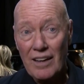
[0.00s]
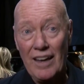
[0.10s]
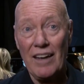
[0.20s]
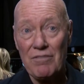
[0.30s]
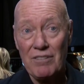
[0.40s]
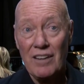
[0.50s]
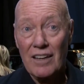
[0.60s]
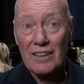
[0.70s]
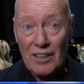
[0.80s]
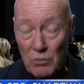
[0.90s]
have
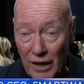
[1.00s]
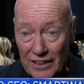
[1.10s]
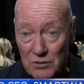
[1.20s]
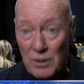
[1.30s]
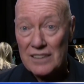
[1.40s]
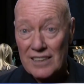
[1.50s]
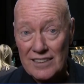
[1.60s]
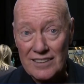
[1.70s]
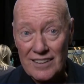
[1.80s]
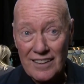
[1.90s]
the right to
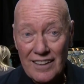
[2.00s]
exist.